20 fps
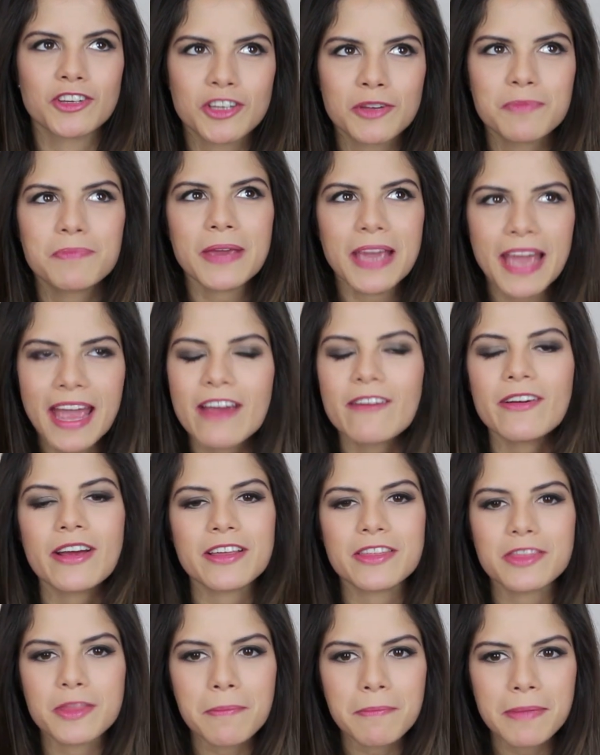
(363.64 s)
should be
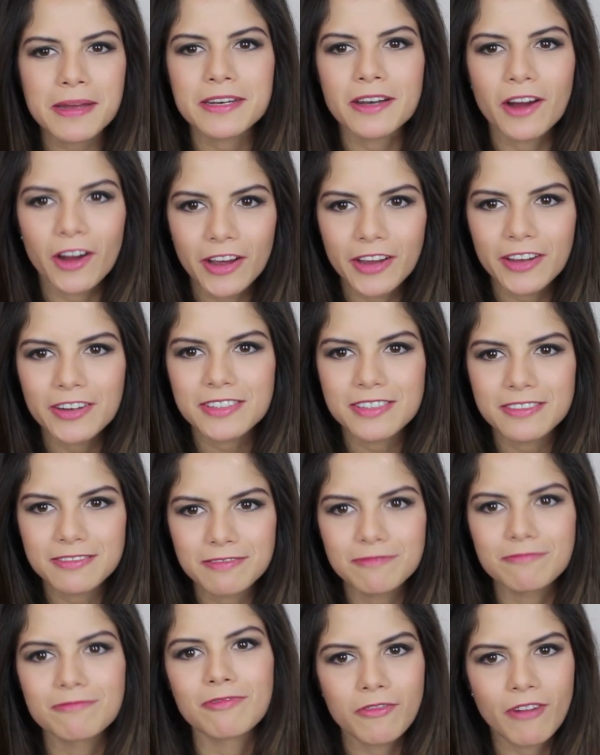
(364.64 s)
hearing The Midnight
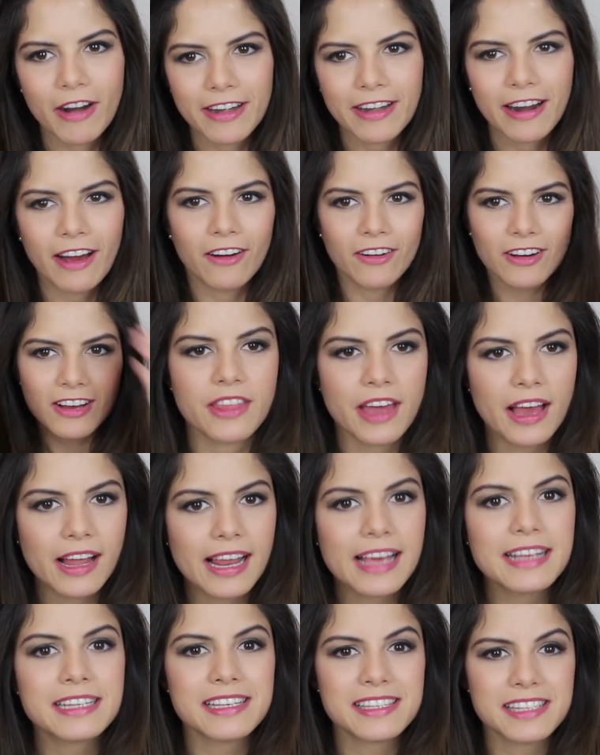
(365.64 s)
right now. Their
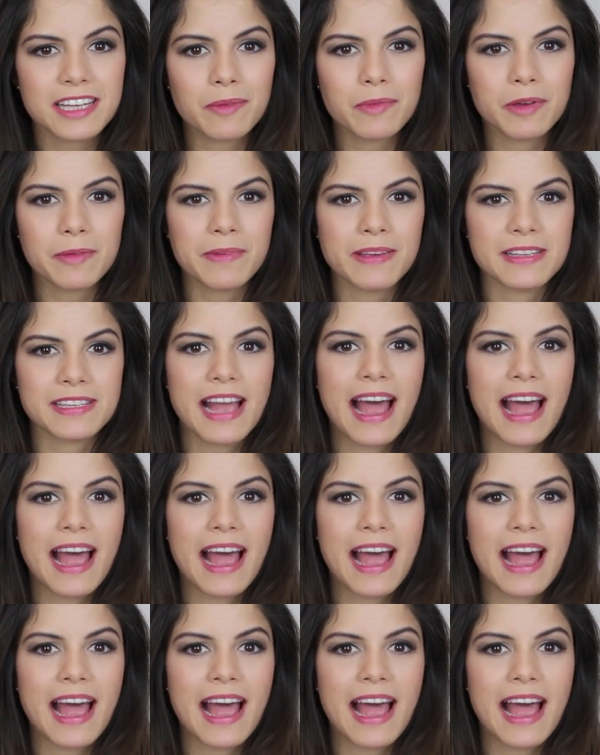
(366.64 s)
latest album is